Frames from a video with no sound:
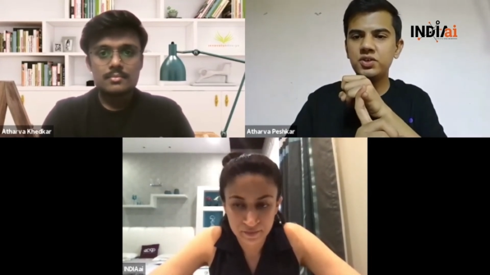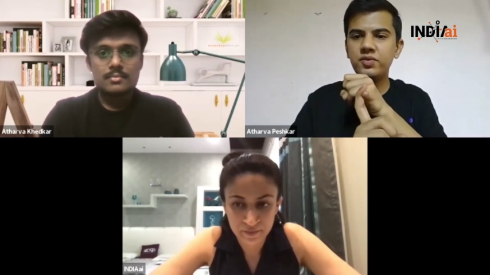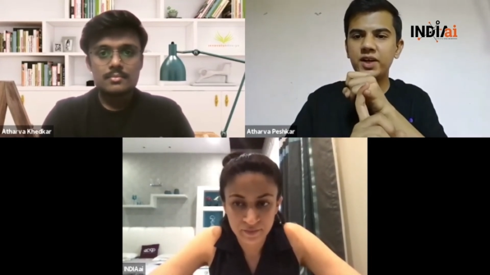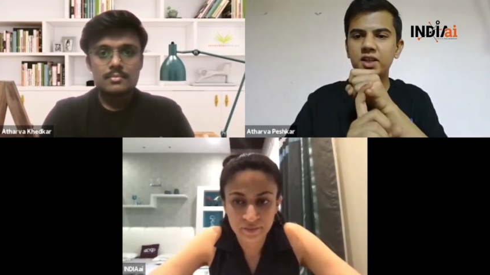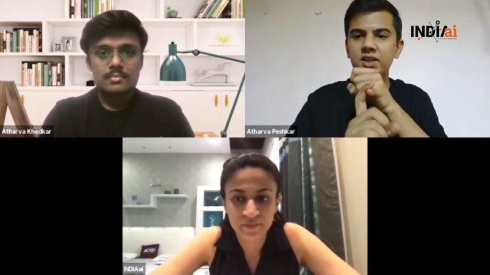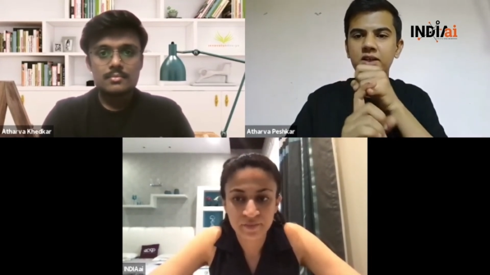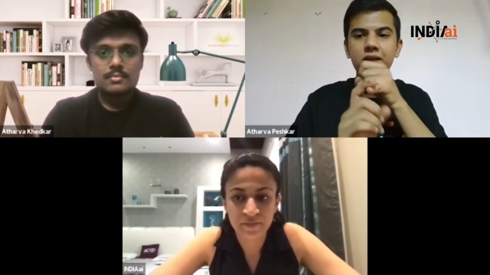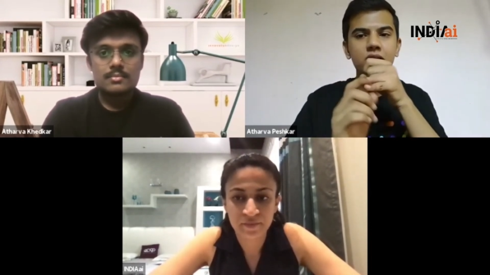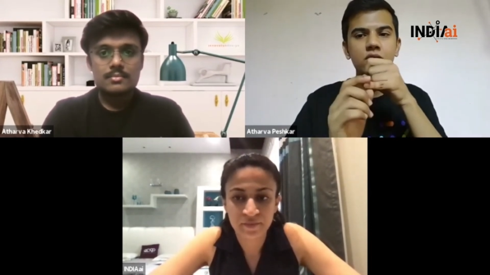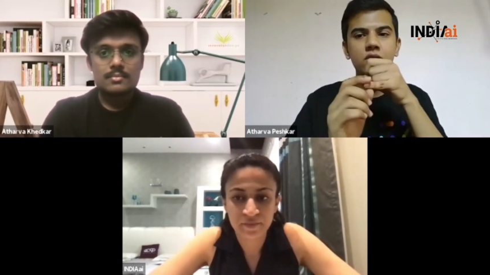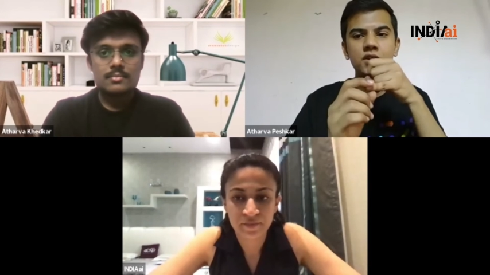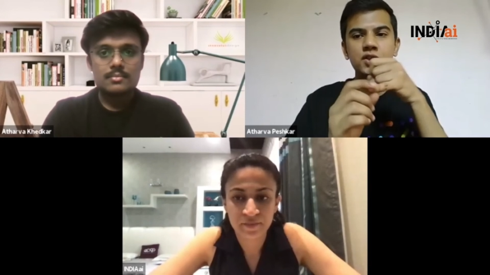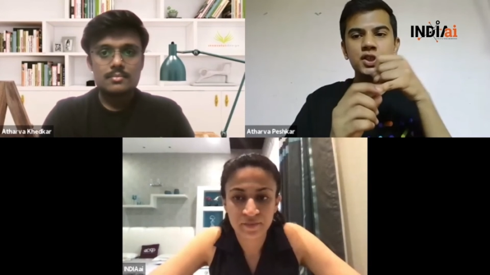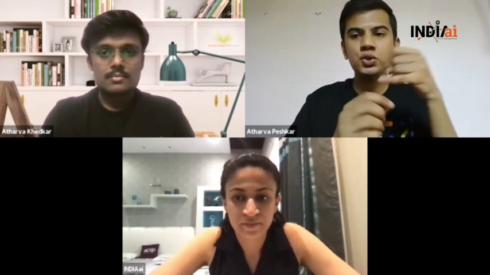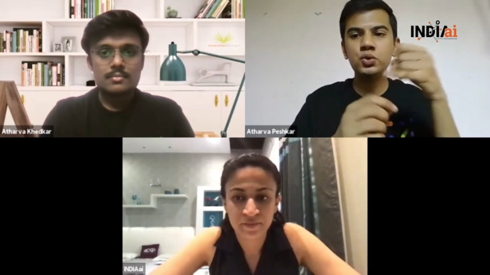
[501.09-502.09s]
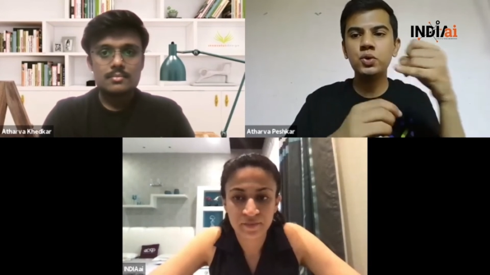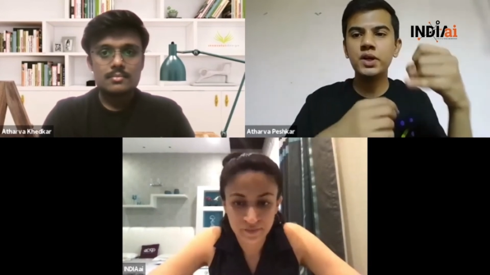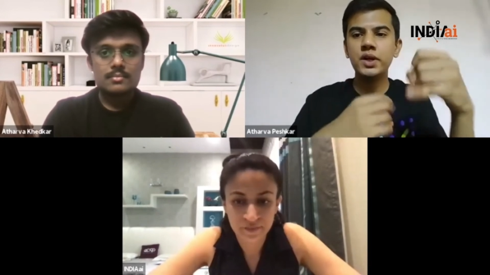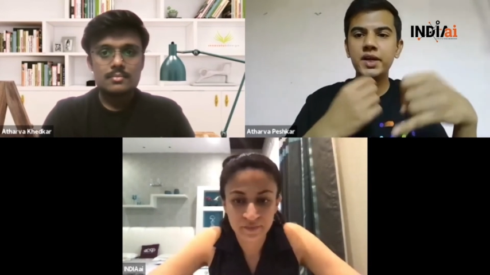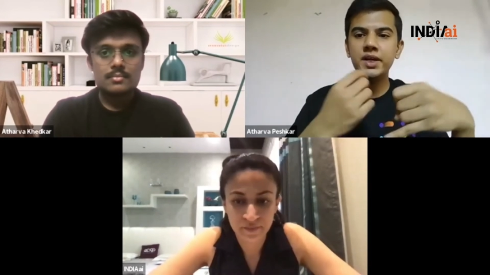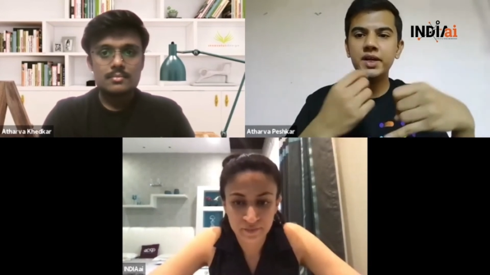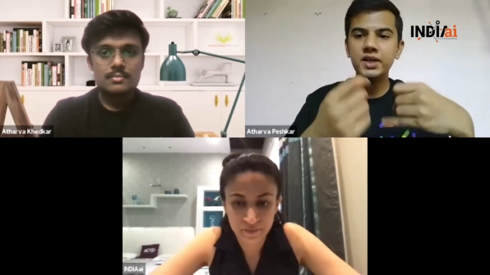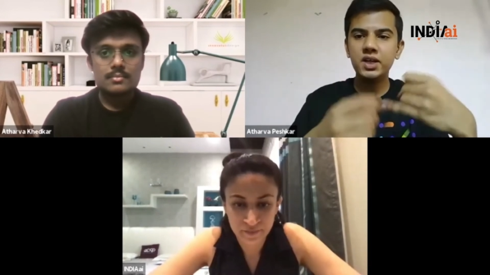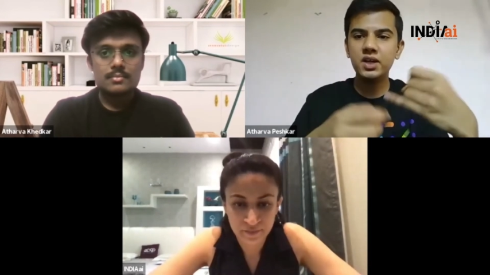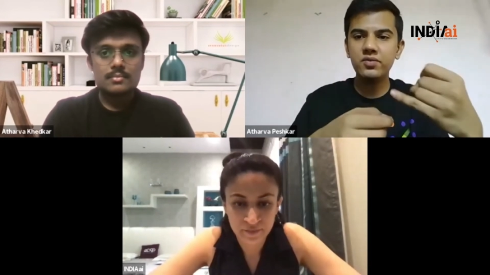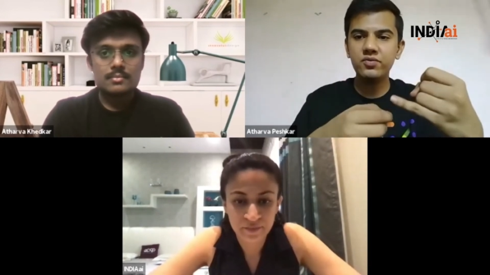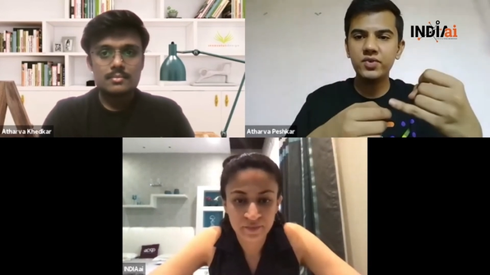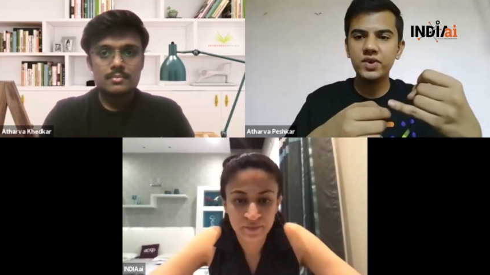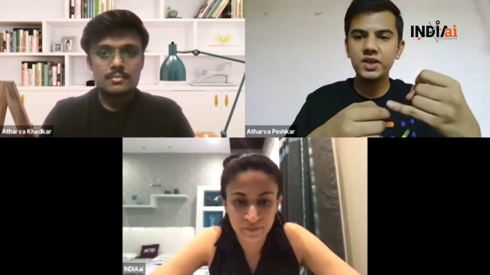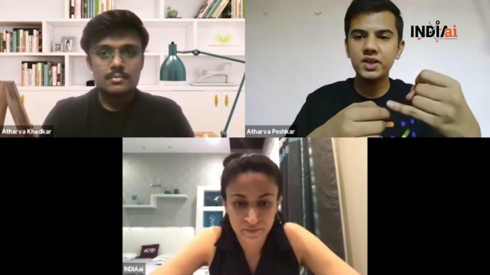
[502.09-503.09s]
Speaker 1: while the technology to create deep
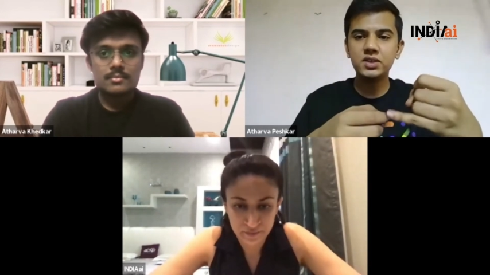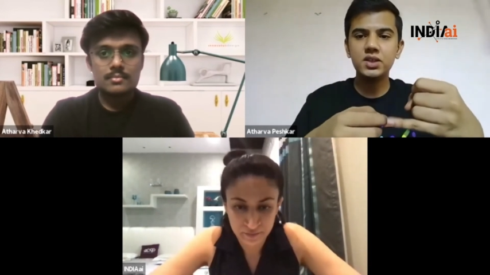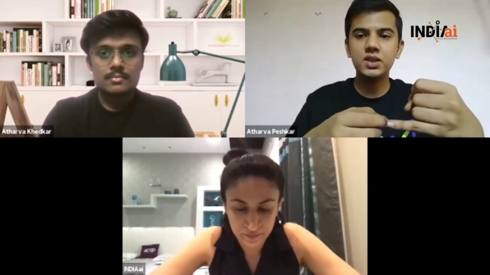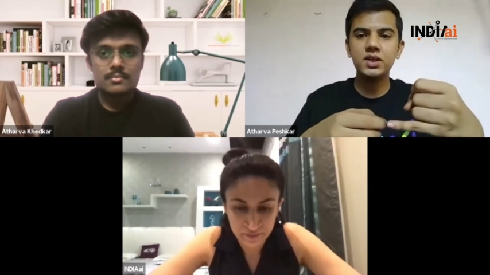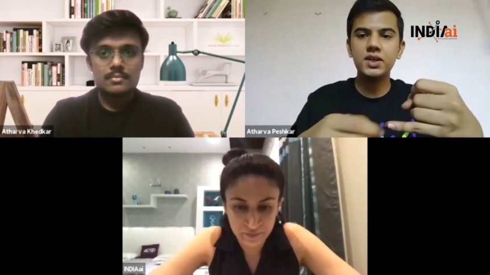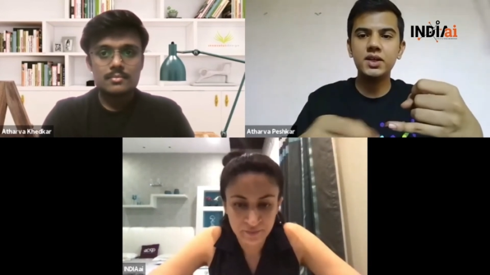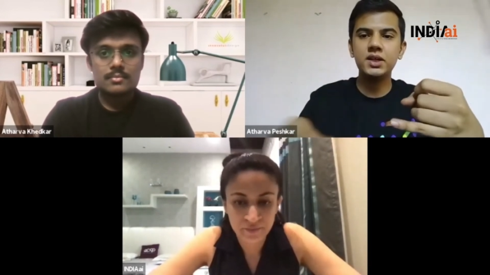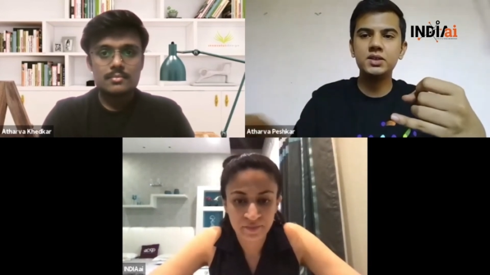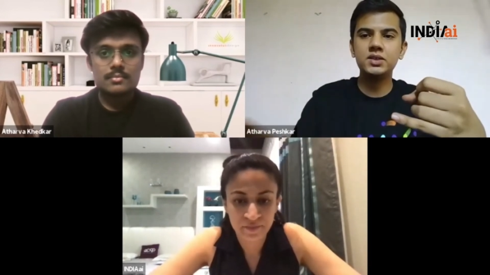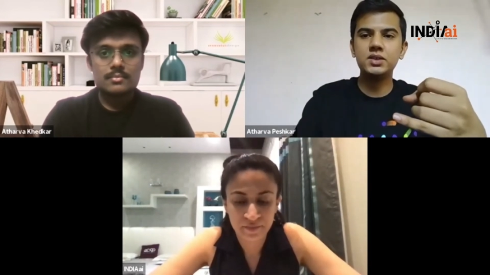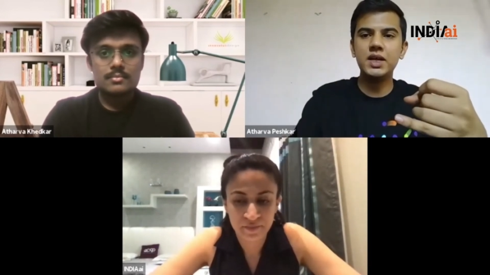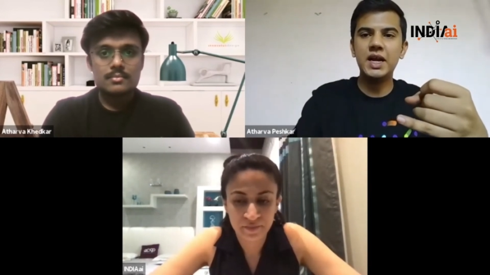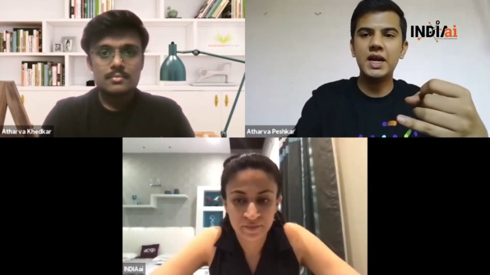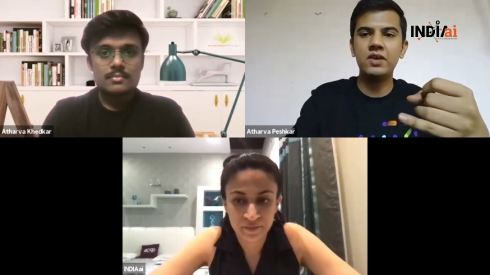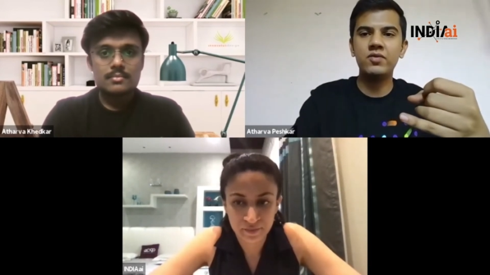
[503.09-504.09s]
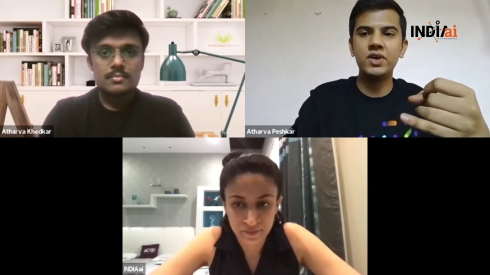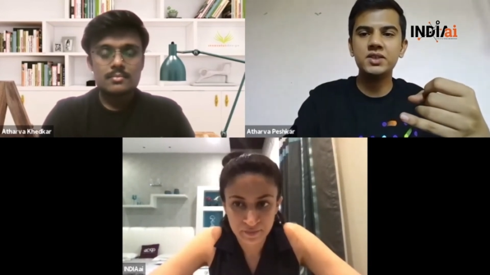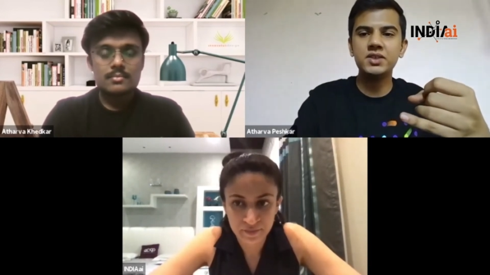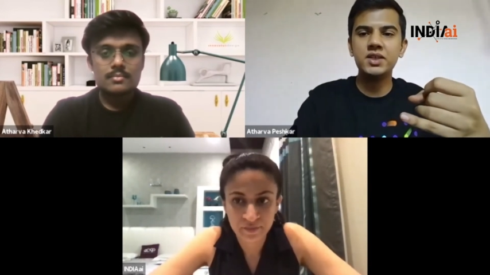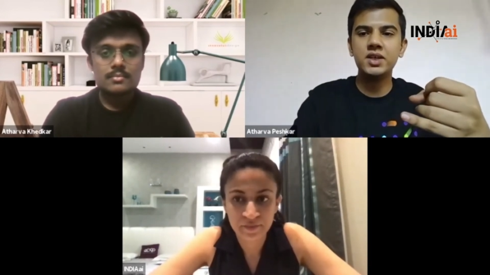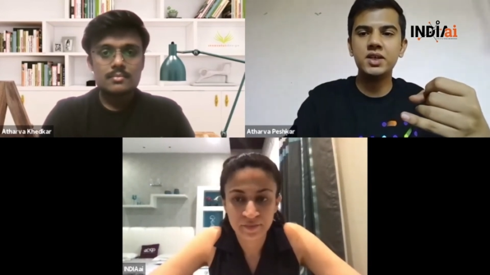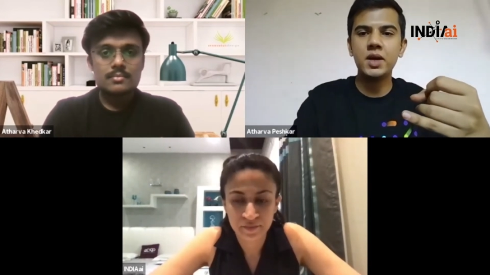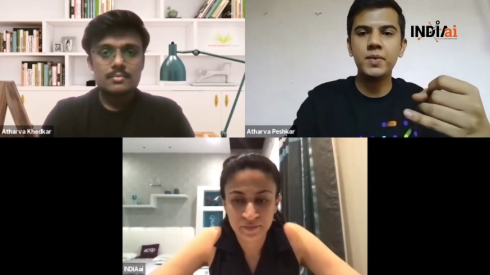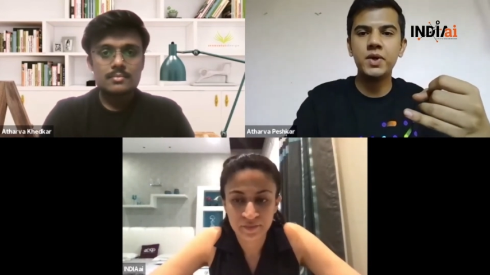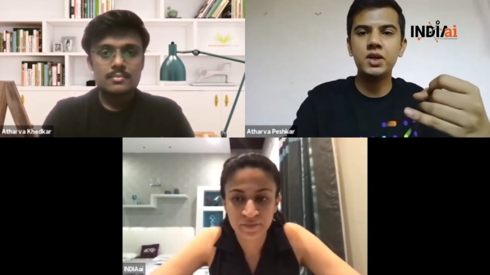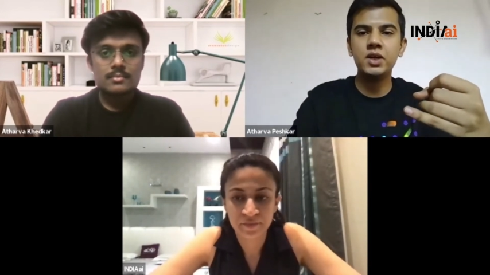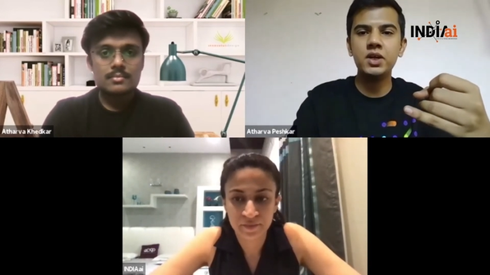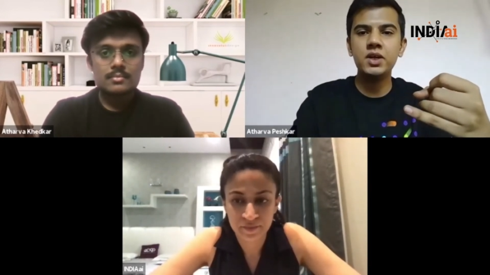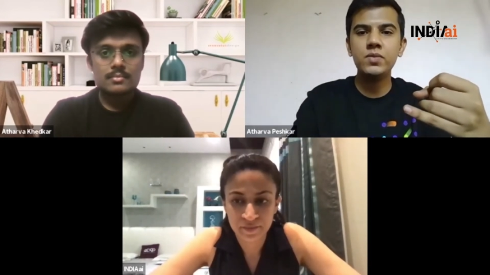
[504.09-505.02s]
fakes it's advancing rapidly.